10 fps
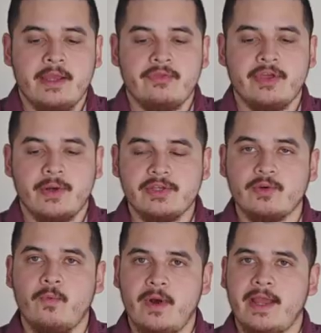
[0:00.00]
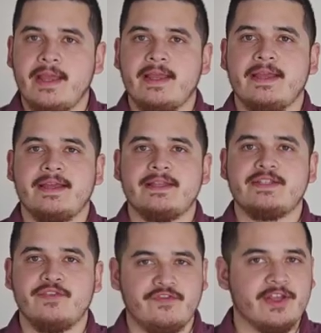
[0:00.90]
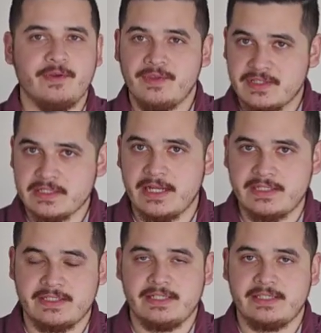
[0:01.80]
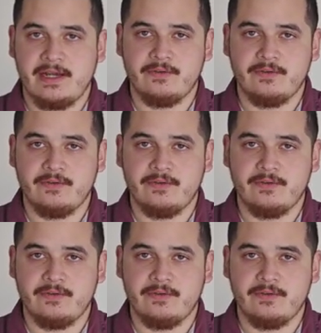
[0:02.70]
there is a way to figure this slice things out.